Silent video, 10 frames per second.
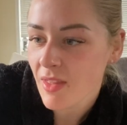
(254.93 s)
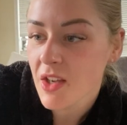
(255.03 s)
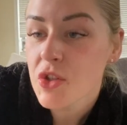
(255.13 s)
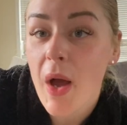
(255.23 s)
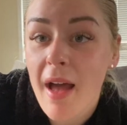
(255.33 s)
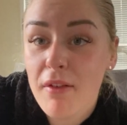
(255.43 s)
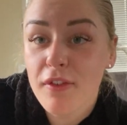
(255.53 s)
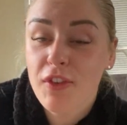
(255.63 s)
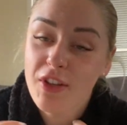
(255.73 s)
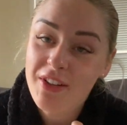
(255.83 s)
So I have a
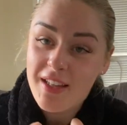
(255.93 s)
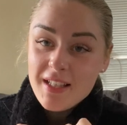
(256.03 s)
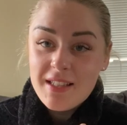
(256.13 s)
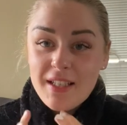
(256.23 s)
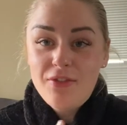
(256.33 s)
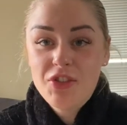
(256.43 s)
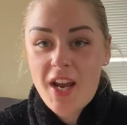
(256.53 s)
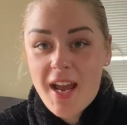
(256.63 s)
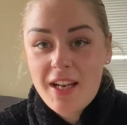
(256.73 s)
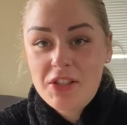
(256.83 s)
few things that have
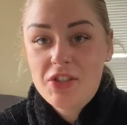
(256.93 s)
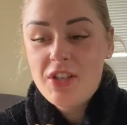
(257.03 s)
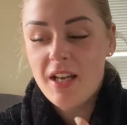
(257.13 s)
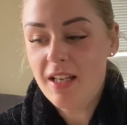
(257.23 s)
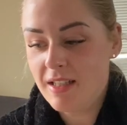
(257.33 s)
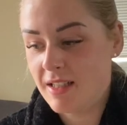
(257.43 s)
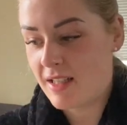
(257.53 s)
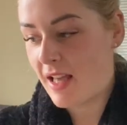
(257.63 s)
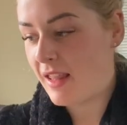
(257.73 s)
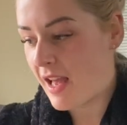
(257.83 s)
changed since
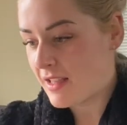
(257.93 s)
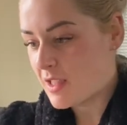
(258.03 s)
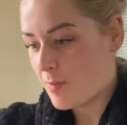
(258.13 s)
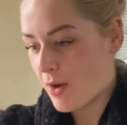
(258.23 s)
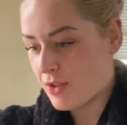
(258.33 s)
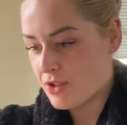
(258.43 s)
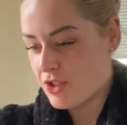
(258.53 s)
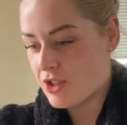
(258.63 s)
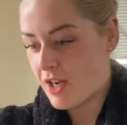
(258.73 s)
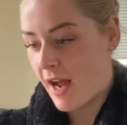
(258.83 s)
I last spoke to
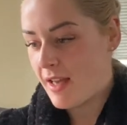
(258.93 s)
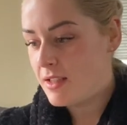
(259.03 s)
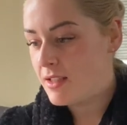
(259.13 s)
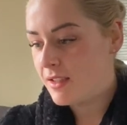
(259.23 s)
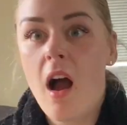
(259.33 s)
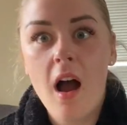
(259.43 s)
you guys.